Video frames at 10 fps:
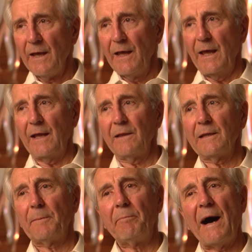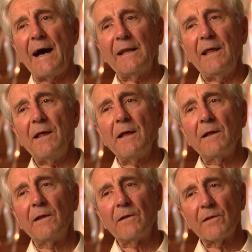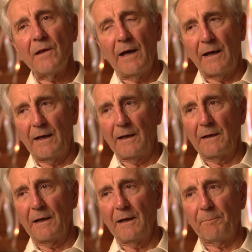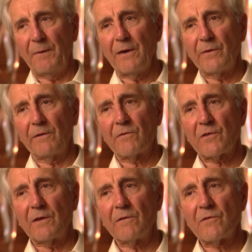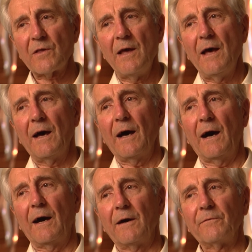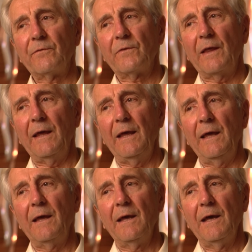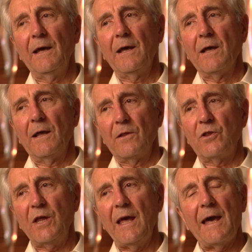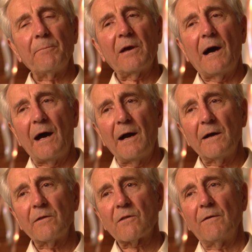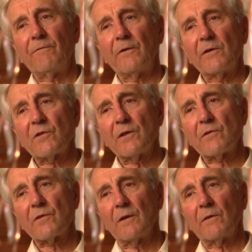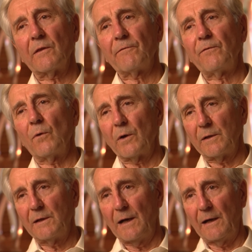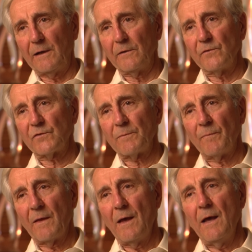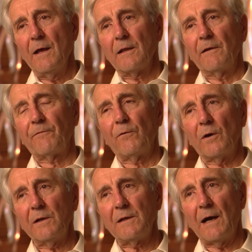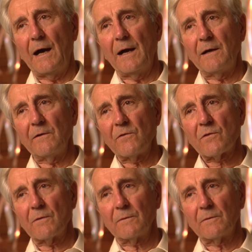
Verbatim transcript: in the body appearances of the GM cars versus the Ford cars. The Ford cars,